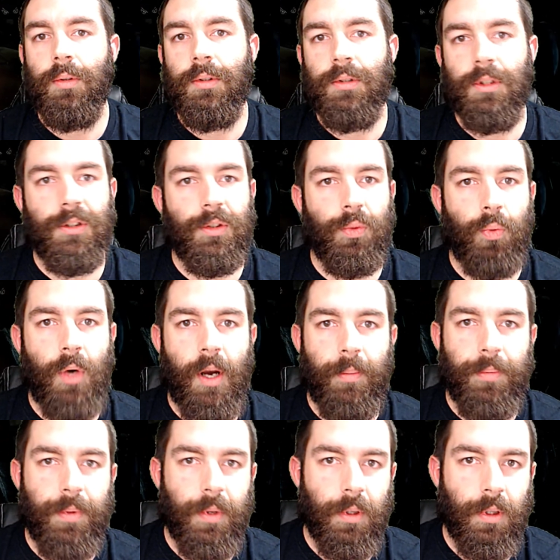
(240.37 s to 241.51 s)
Just swap
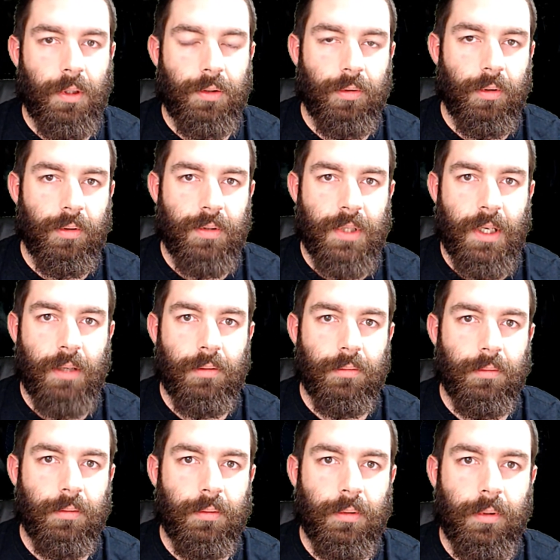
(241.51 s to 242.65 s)
the controllers out,
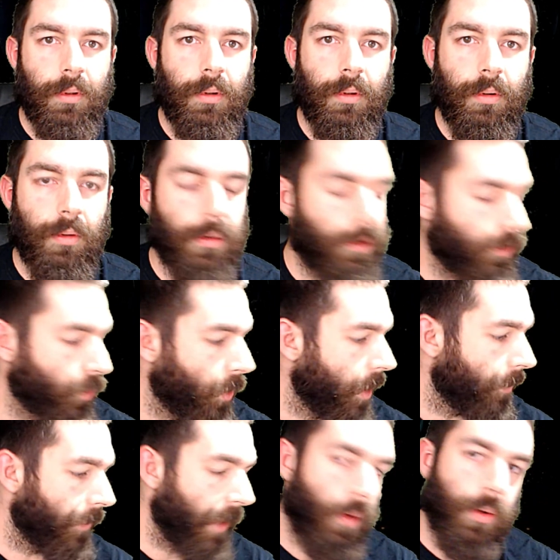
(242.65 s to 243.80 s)
swap
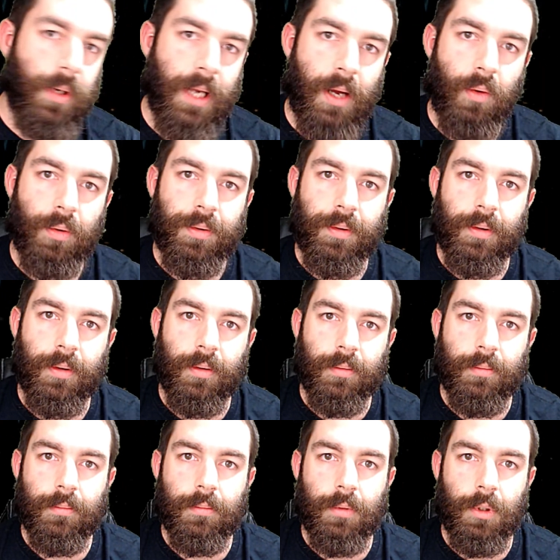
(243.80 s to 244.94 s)
that one out with a
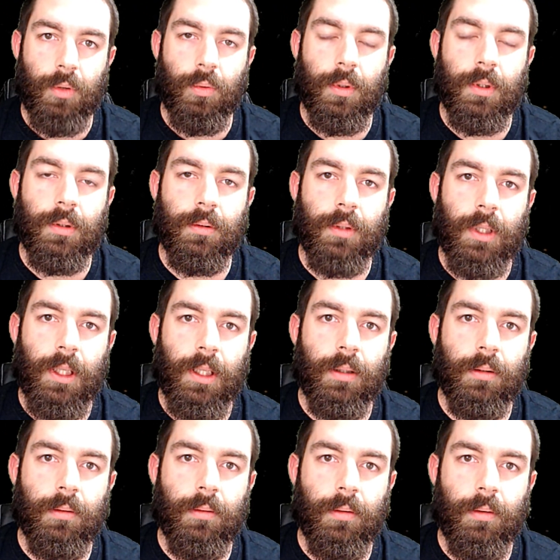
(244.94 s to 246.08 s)
new one, and
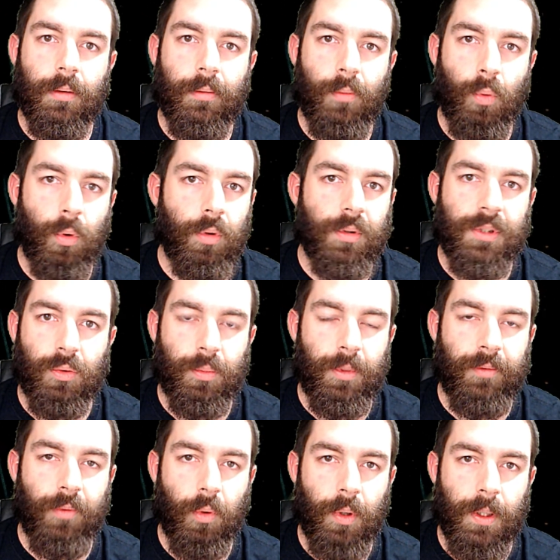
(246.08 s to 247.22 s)
warranty would be
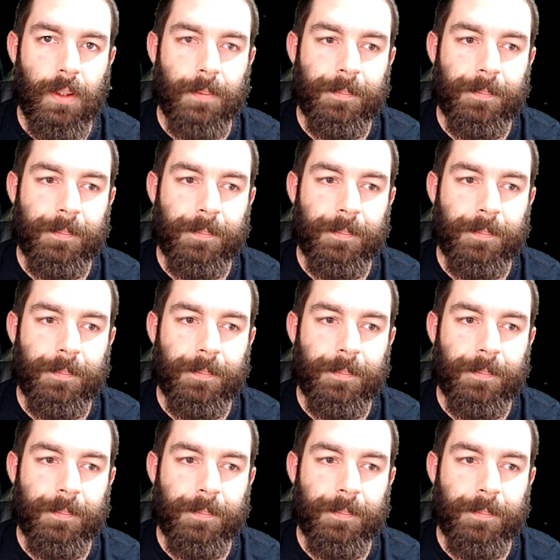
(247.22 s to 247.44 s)
voided.